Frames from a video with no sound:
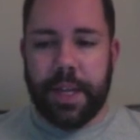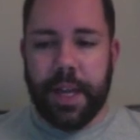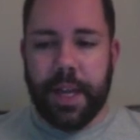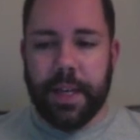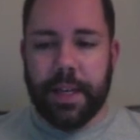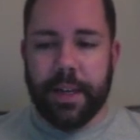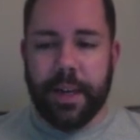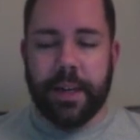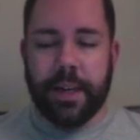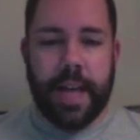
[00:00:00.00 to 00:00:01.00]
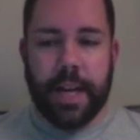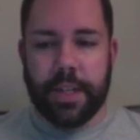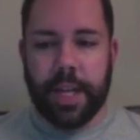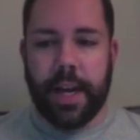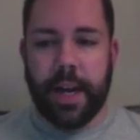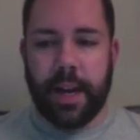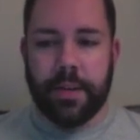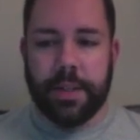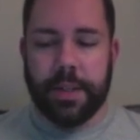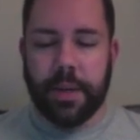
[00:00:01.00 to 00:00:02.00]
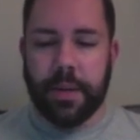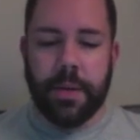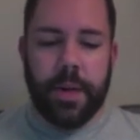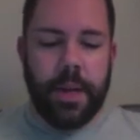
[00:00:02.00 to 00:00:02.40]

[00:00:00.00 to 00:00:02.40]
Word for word: and cashed that out. So